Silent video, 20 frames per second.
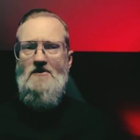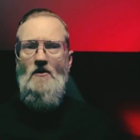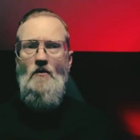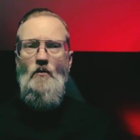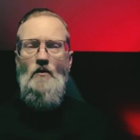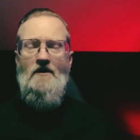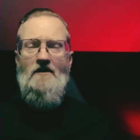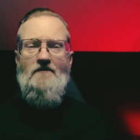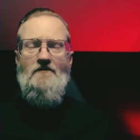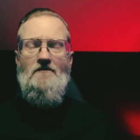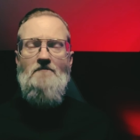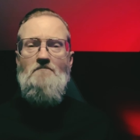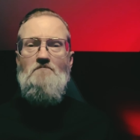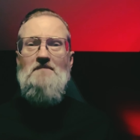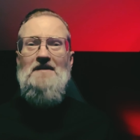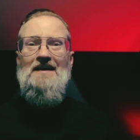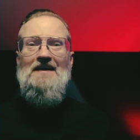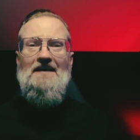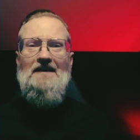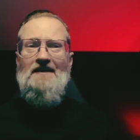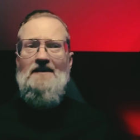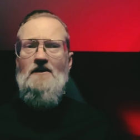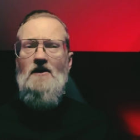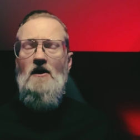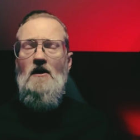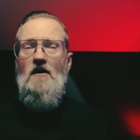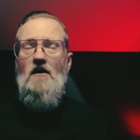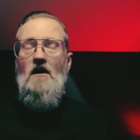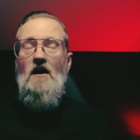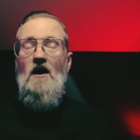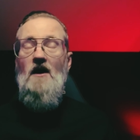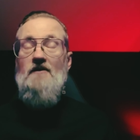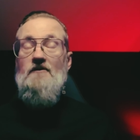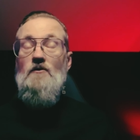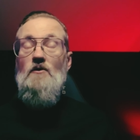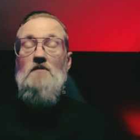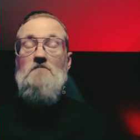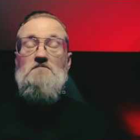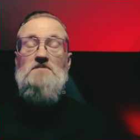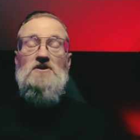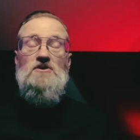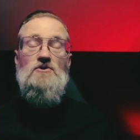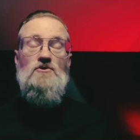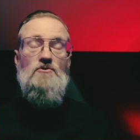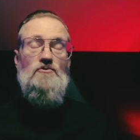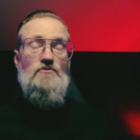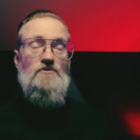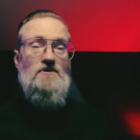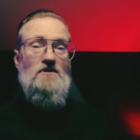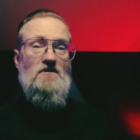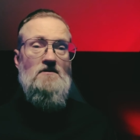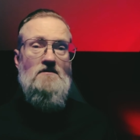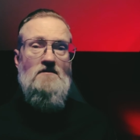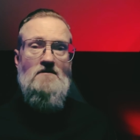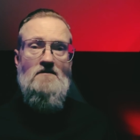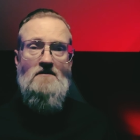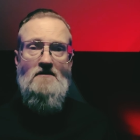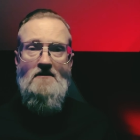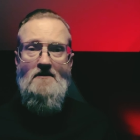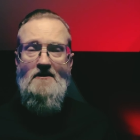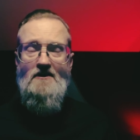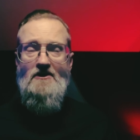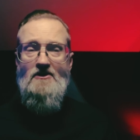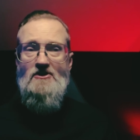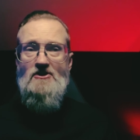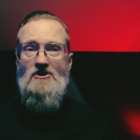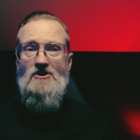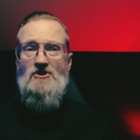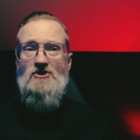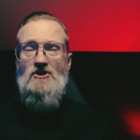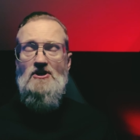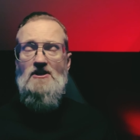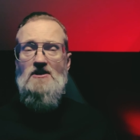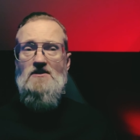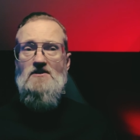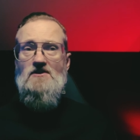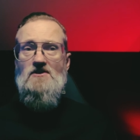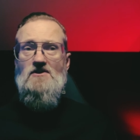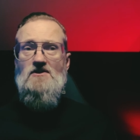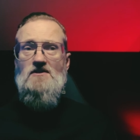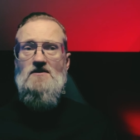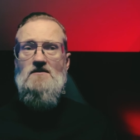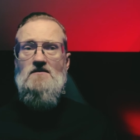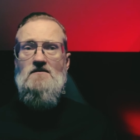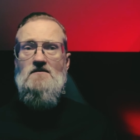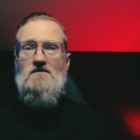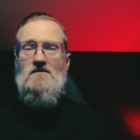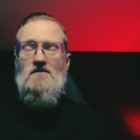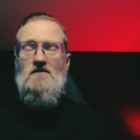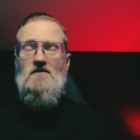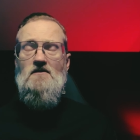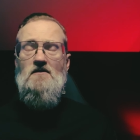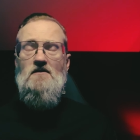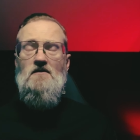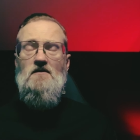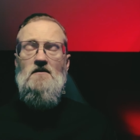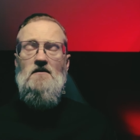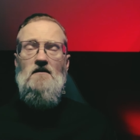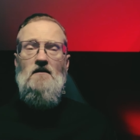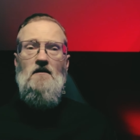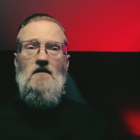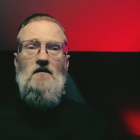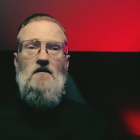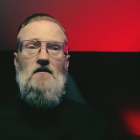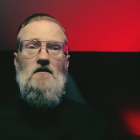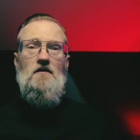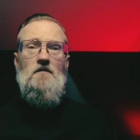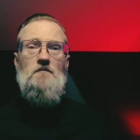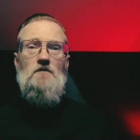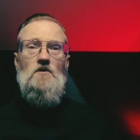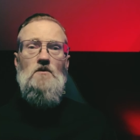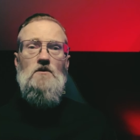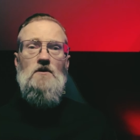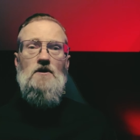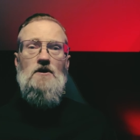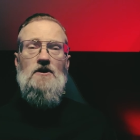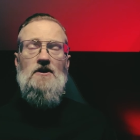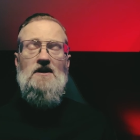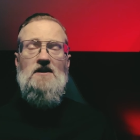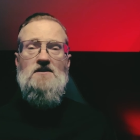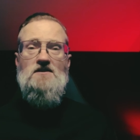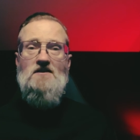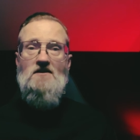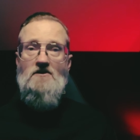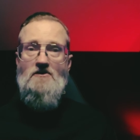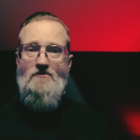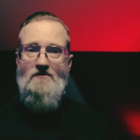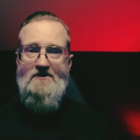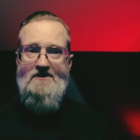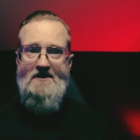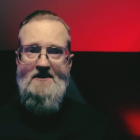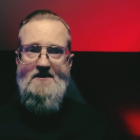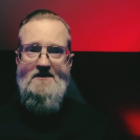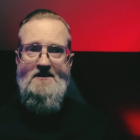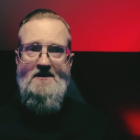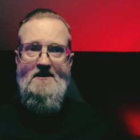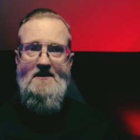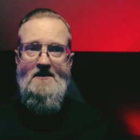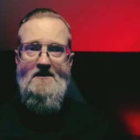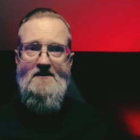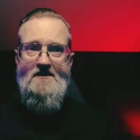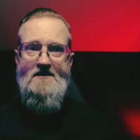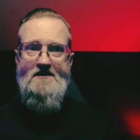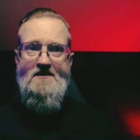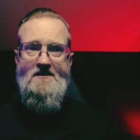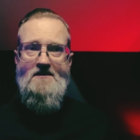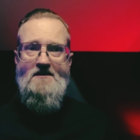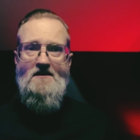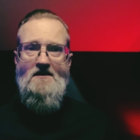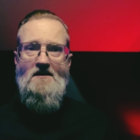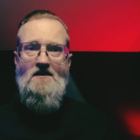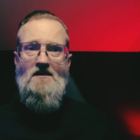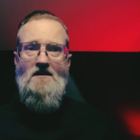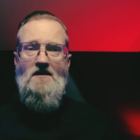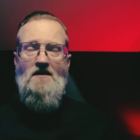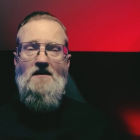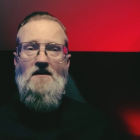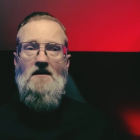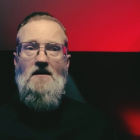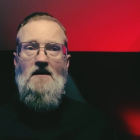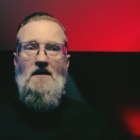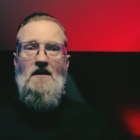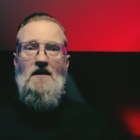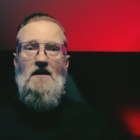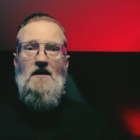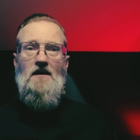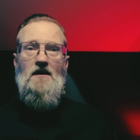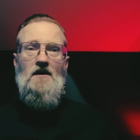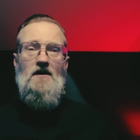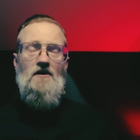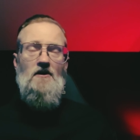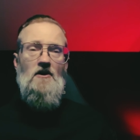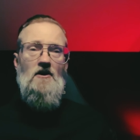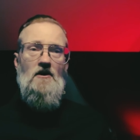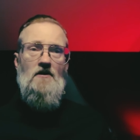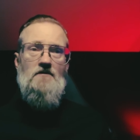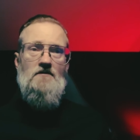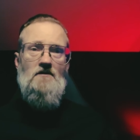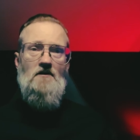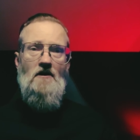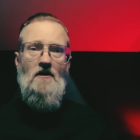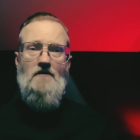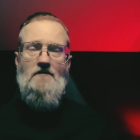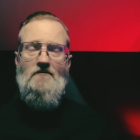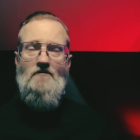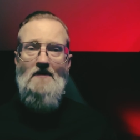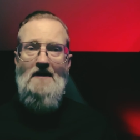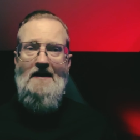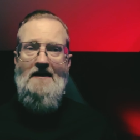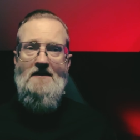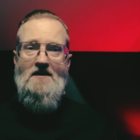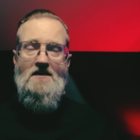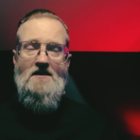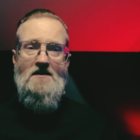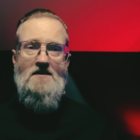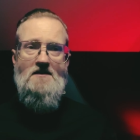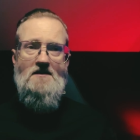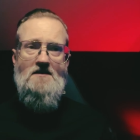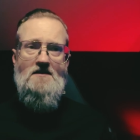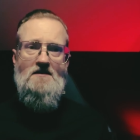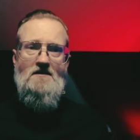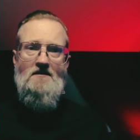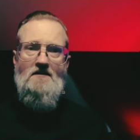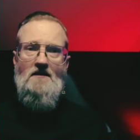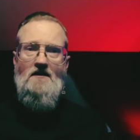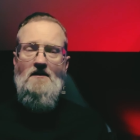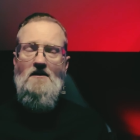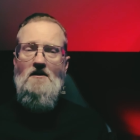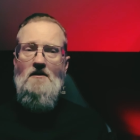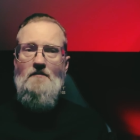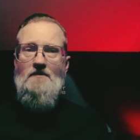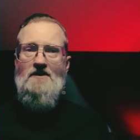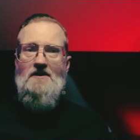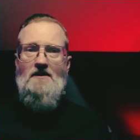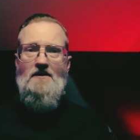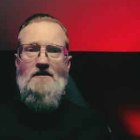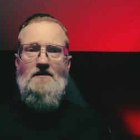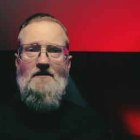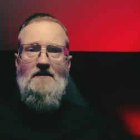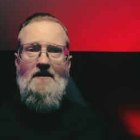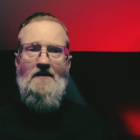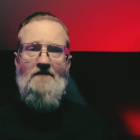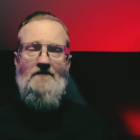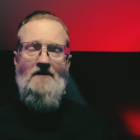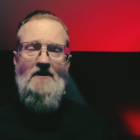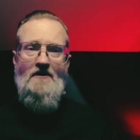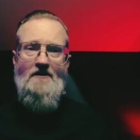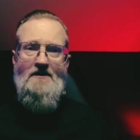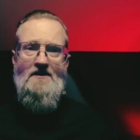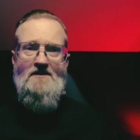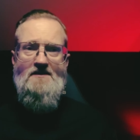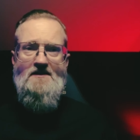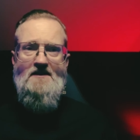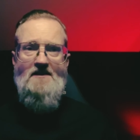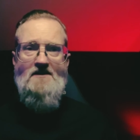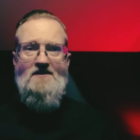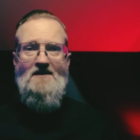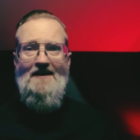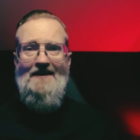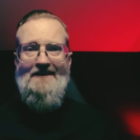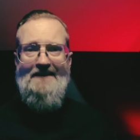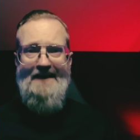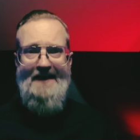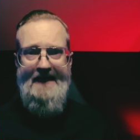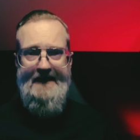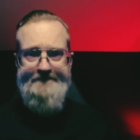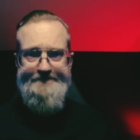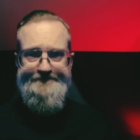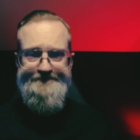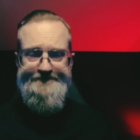know one of many autoimmune conditions um, or insulin resistance, and arthritis, um, and, and various things like that.